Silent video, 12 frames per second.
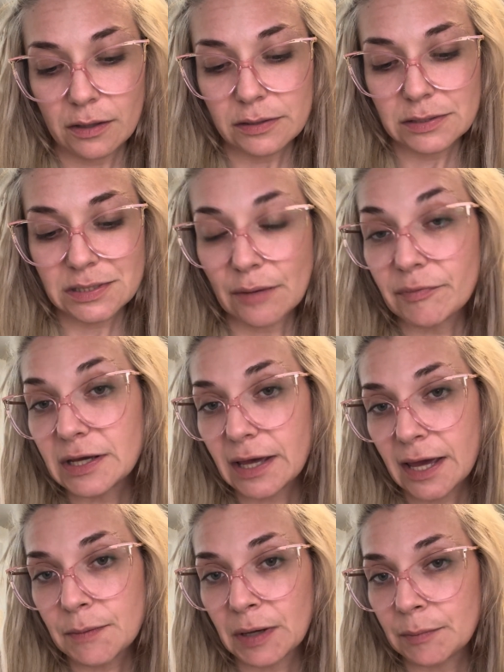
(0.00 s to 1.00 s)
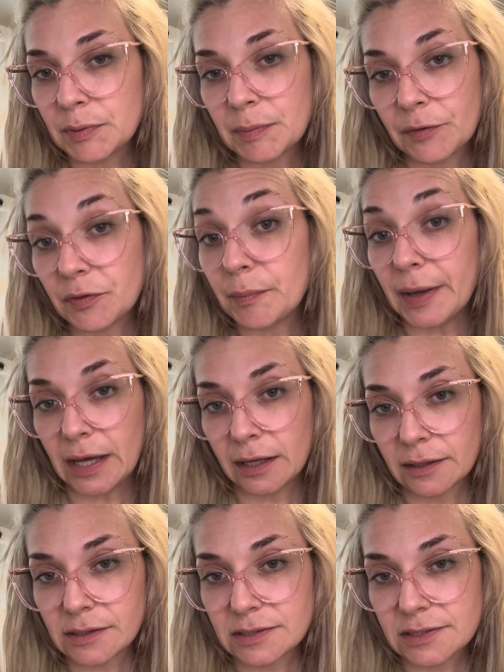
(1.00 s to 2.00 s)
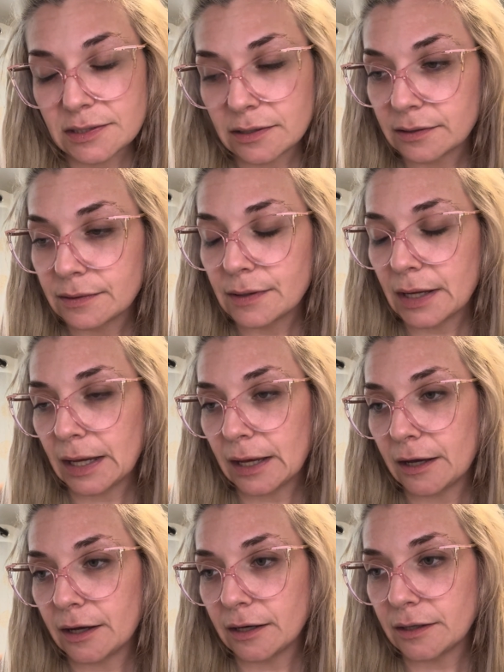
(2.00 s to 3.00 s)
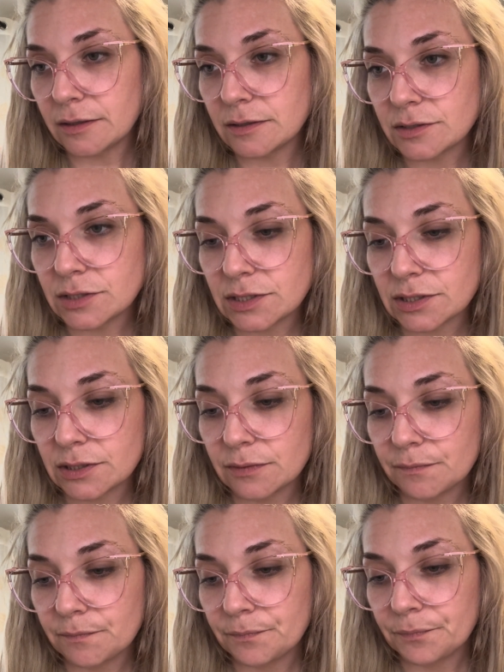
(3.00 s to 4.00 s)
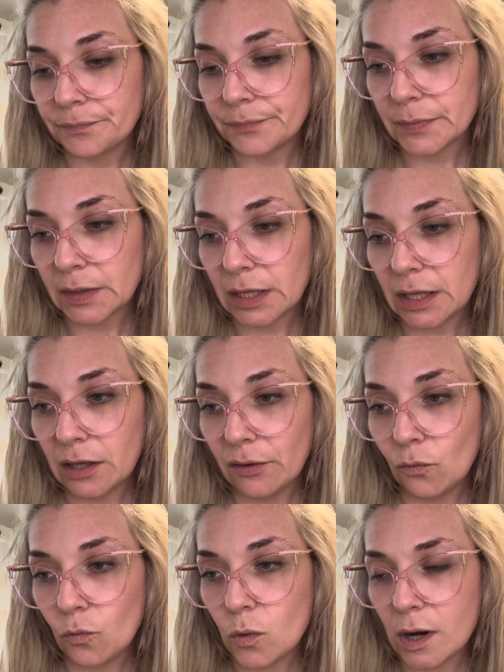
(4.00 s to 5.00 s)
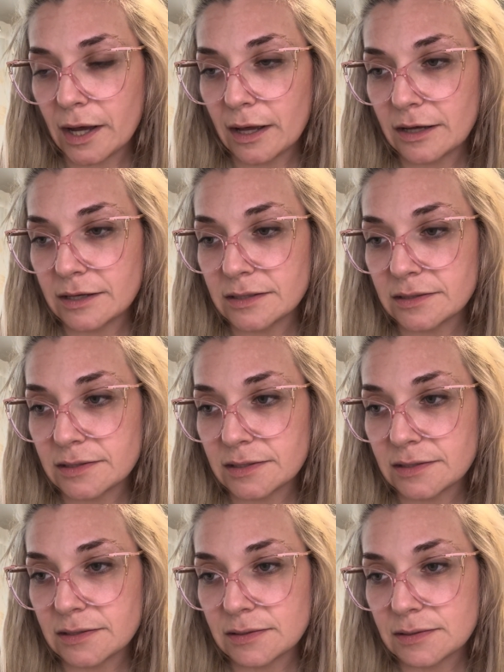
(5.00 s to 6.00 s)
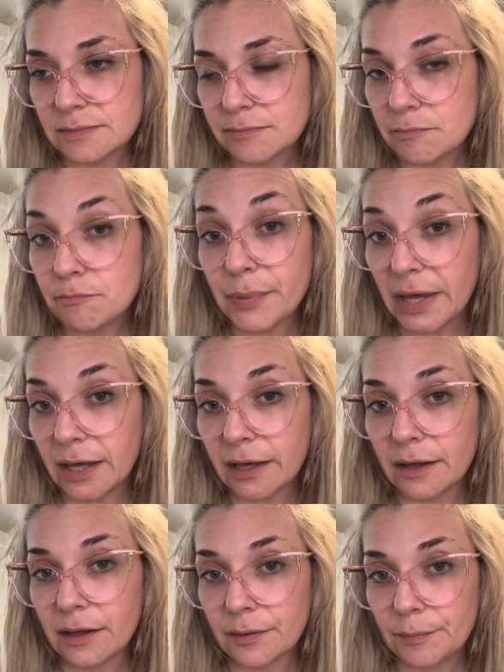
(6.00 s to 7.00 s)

something came up about the banks, and it was big.